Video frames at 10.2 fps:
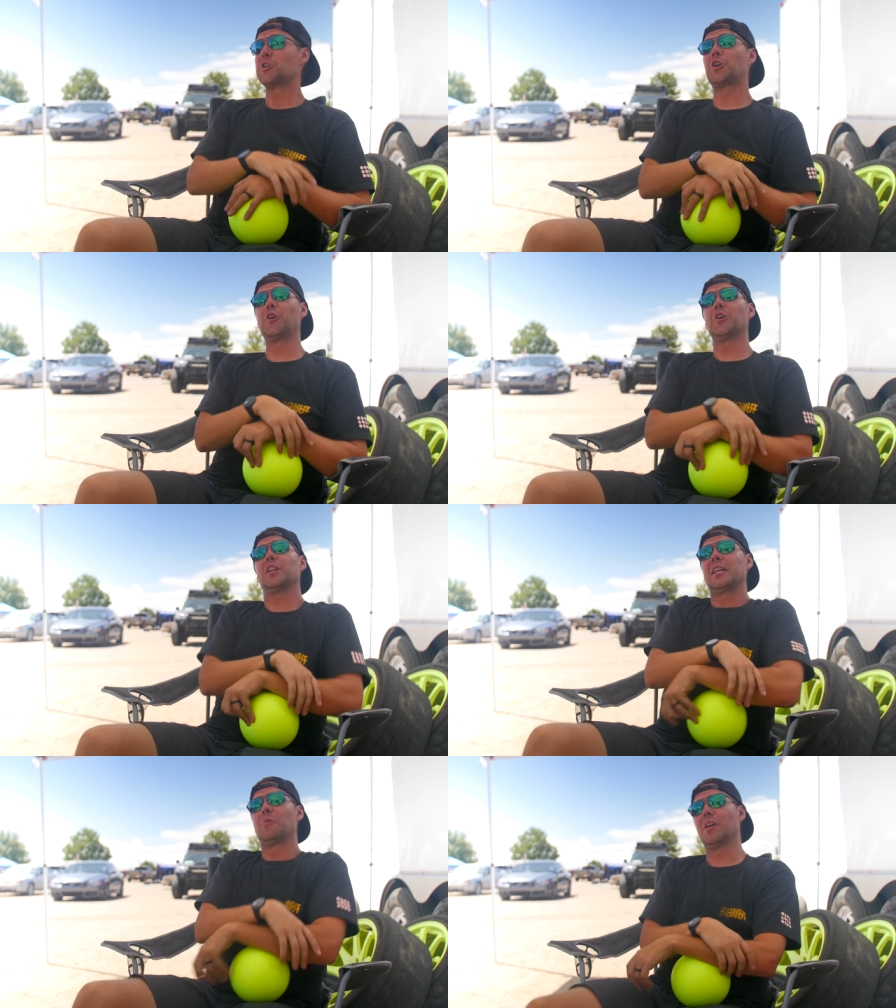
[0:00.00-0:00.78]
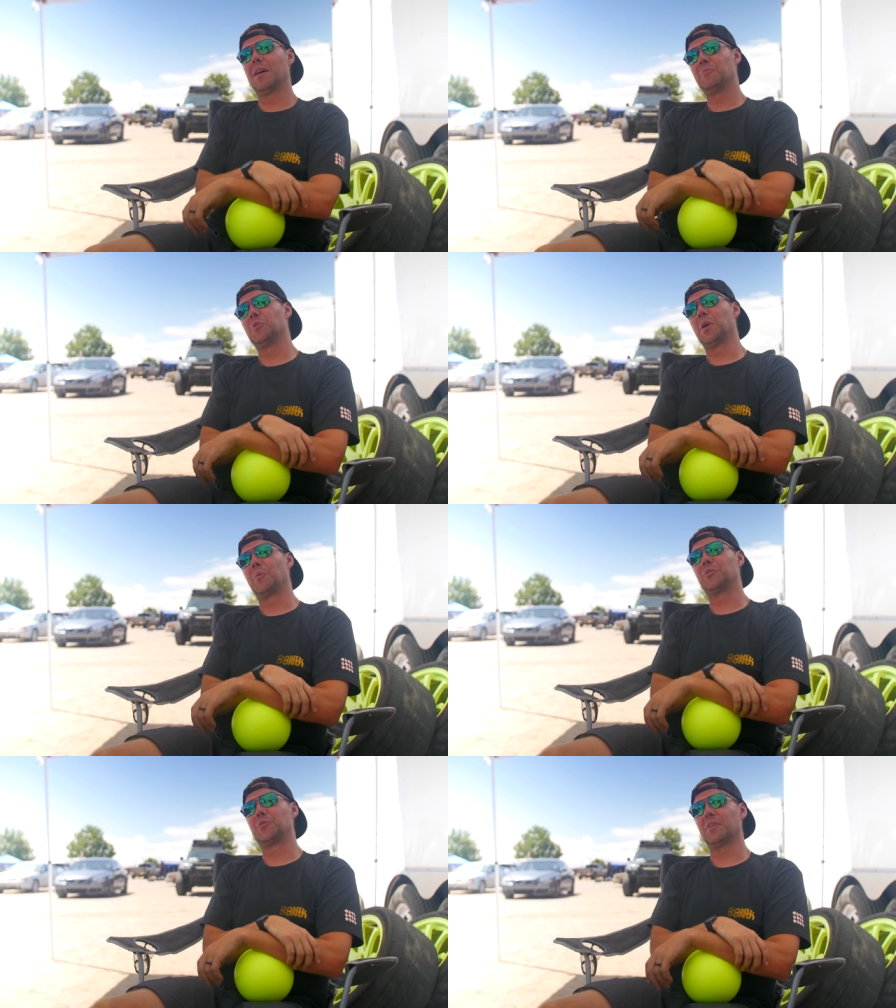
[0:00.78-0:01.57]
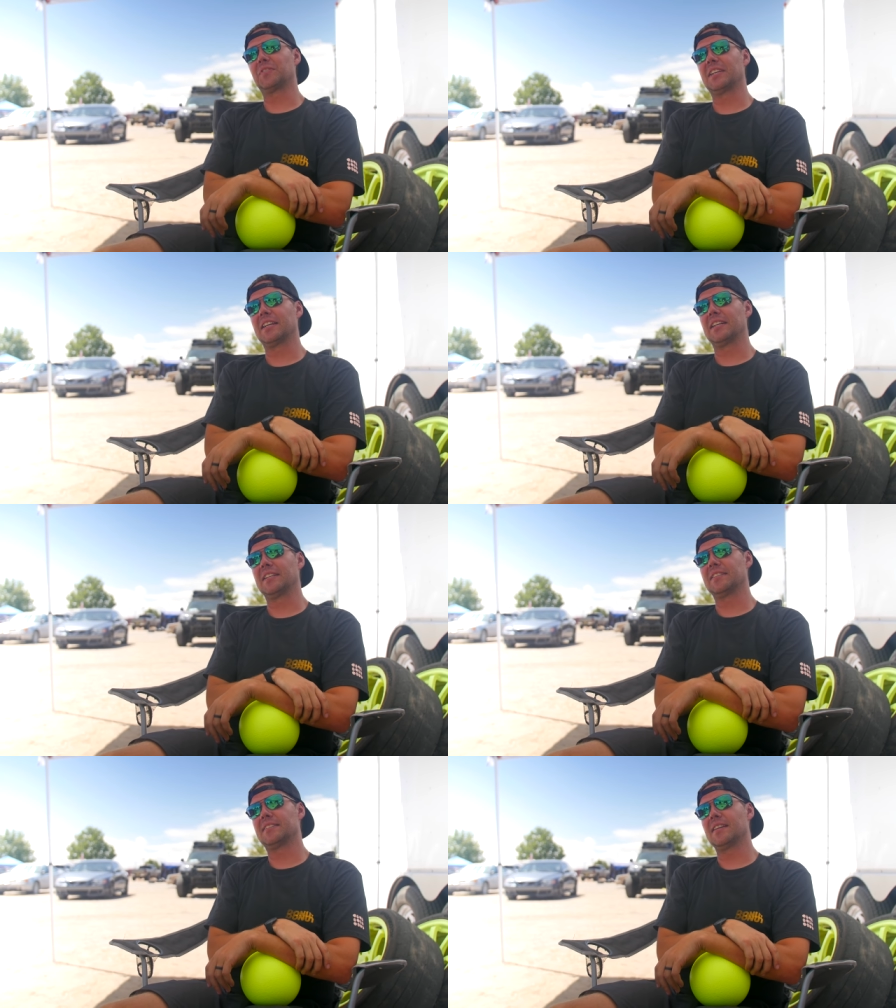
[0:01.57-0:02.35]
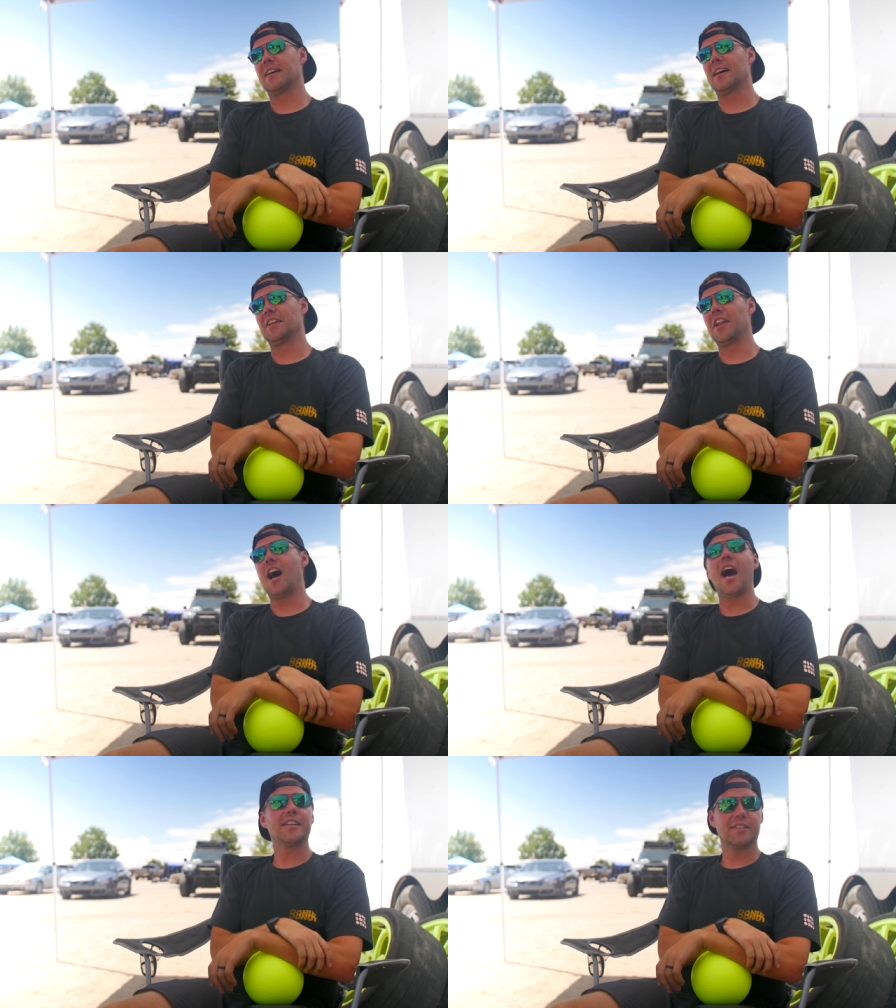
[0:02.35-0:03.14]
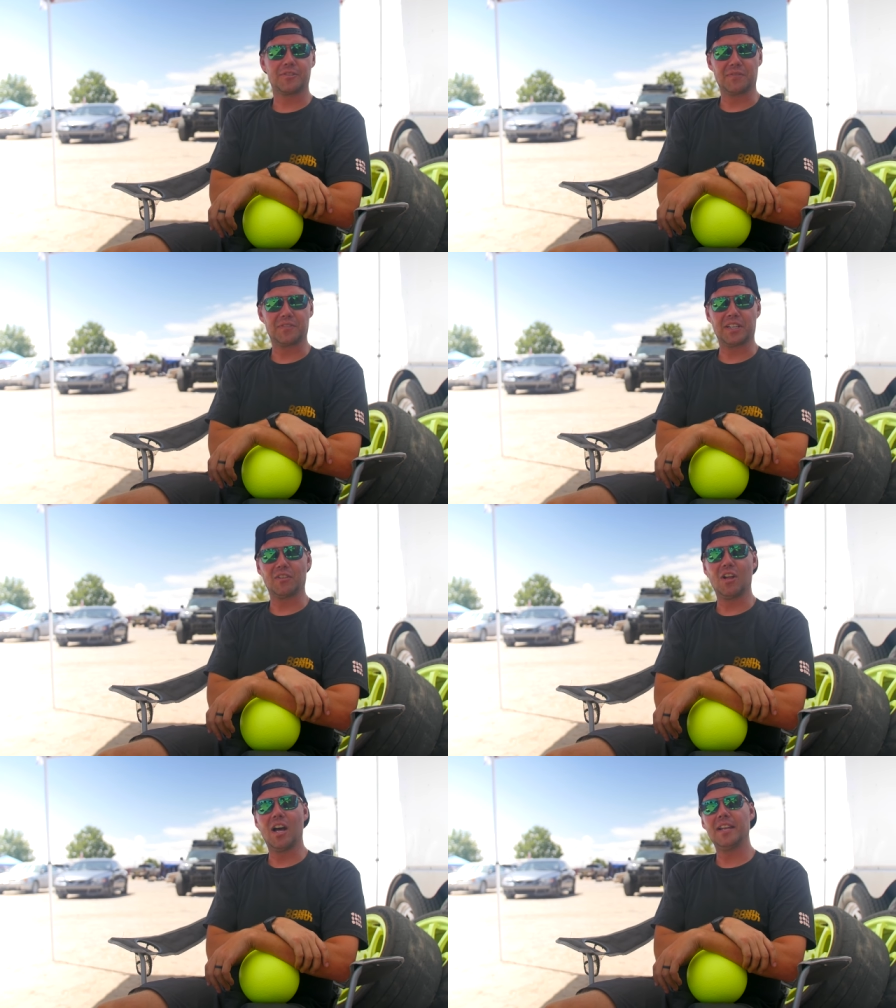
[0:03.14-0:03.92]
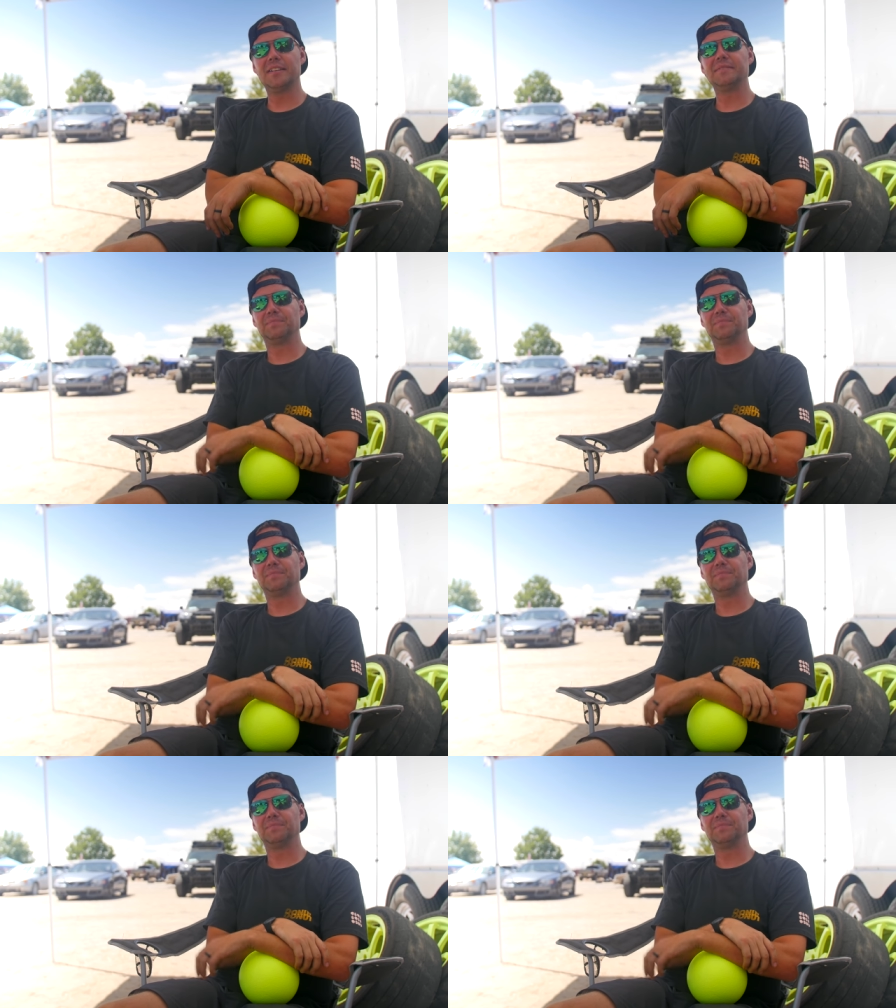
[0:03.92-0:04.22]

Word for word: Currently, what I'm doing with drifting is uh, not drifting a lot.